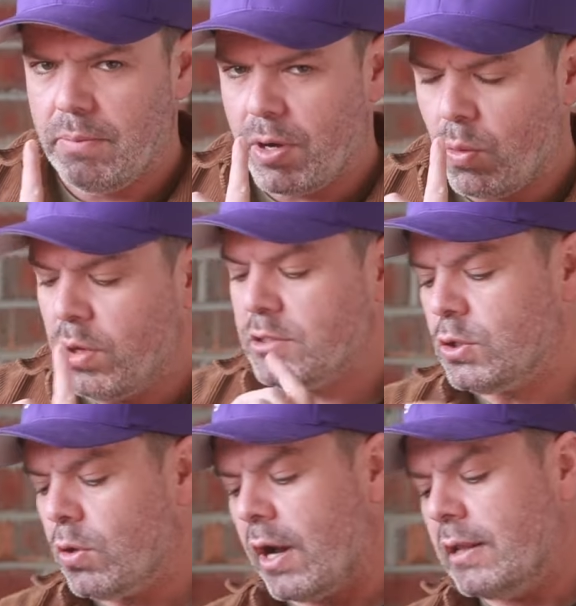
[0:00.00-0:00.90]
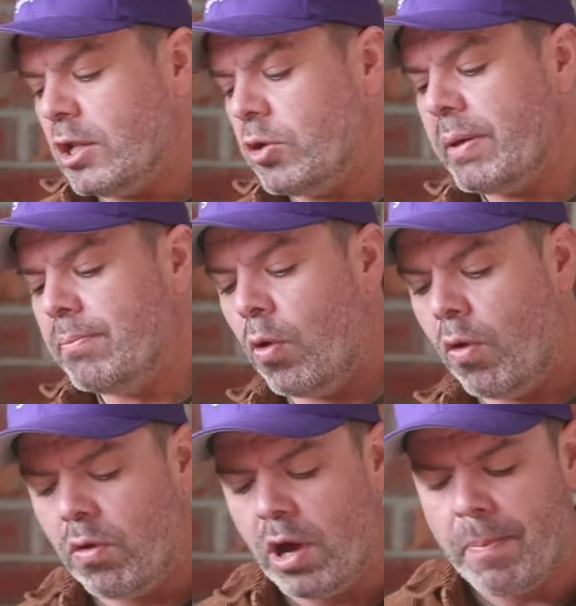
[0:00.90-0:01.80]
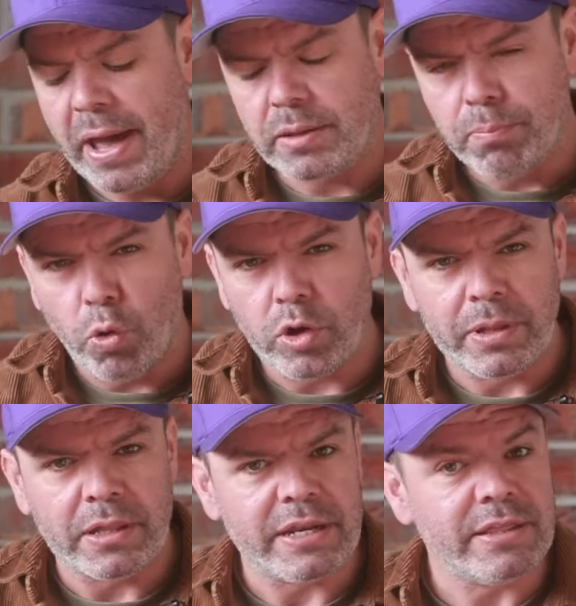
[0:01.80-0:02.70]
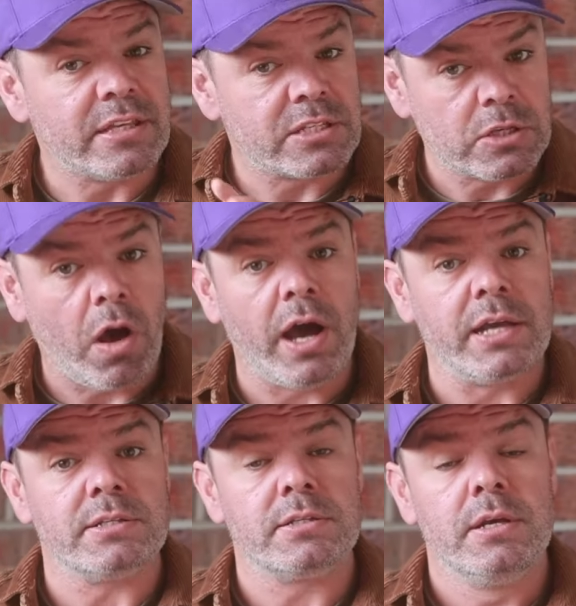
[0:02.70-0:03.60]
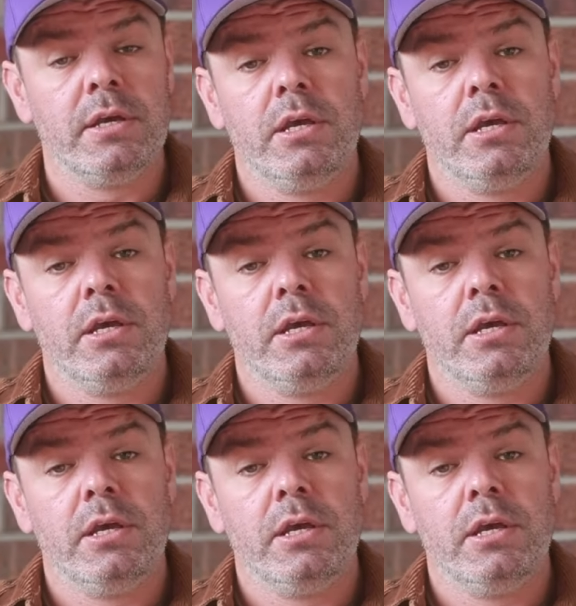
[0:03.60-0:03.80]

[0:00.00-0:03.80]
But I want to talk a little bit more about the portability, the size.